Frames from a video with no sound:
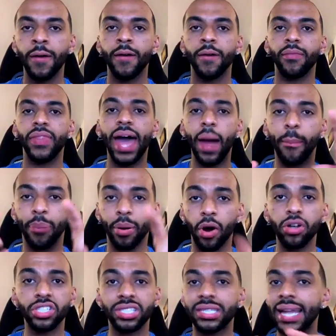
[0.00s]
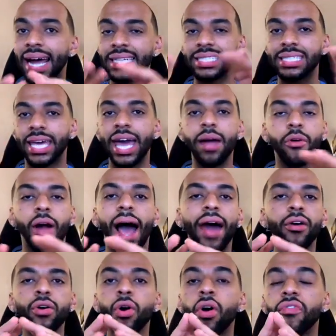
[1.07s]
That person, that scammer, I
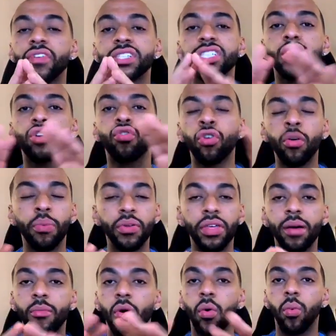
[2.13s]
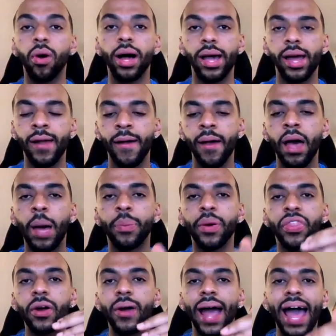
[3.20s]
don't know if it's a group of them or what, but
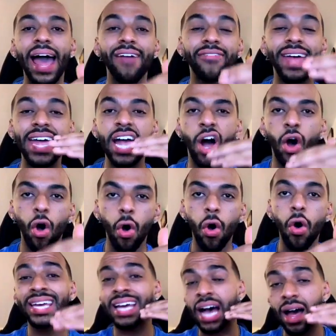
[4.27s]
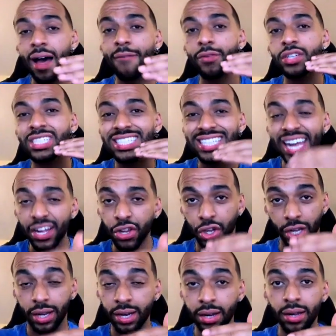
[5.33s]
they'll have a whole
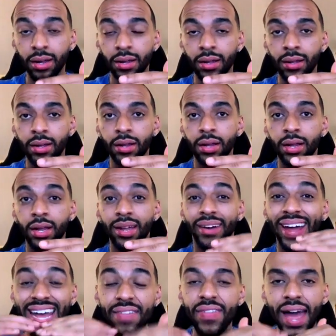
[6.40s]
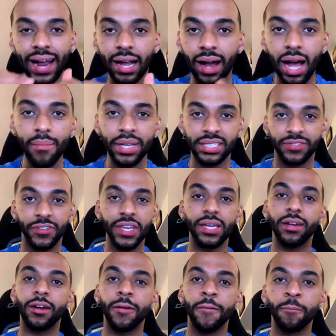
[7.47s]
conversation in that comments feed.
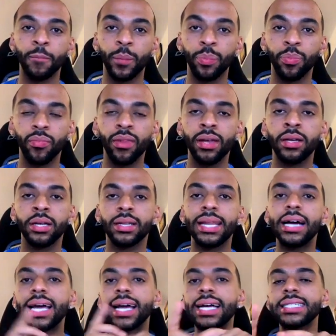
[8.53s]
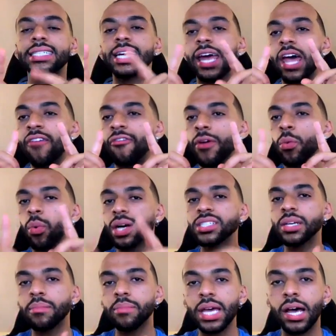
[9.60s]
Now, like I said, if it
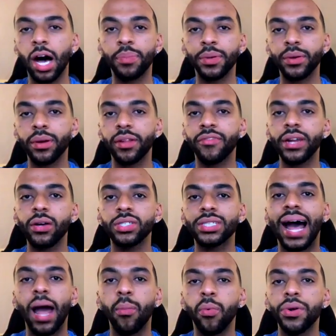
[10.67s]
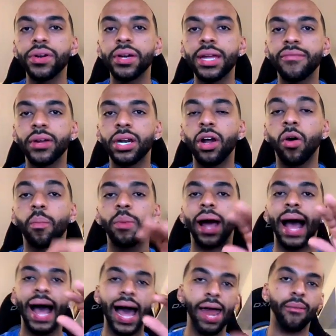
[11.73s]
wasn't me uploading the videos, I wouldn't even know. But
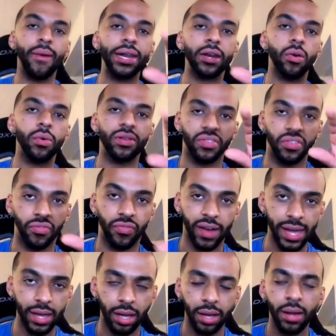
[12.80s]
how do I know it's fake?